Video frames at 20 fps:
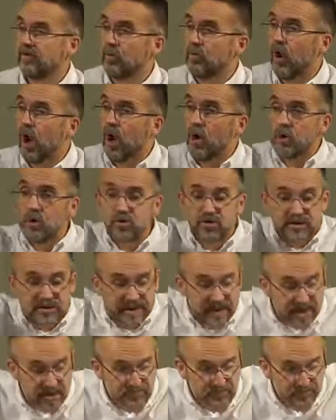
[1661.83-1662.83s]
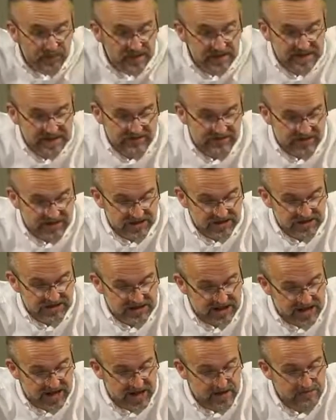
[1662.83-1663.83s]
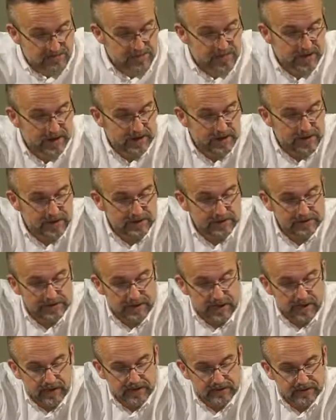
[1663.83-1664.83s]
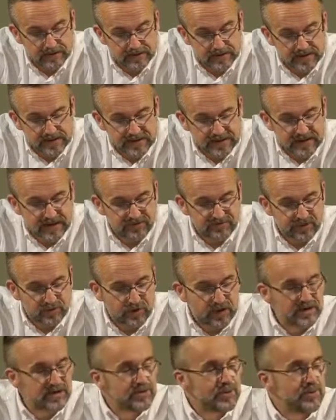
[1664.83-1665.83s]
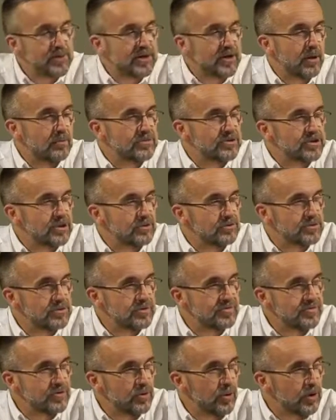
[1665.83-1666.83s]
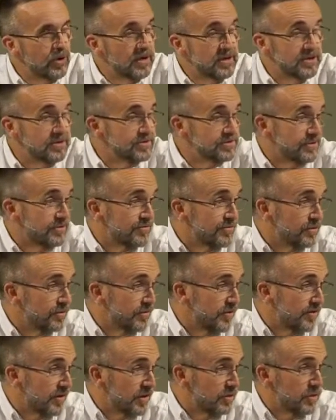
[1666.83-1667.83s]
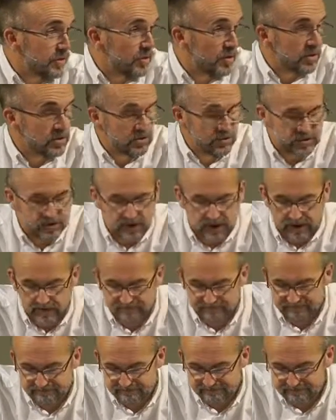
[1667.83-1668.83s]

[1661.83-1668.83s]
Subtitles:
to all who did believe in his name, he gave the right to become children of God. And here's the third thing we want to look at.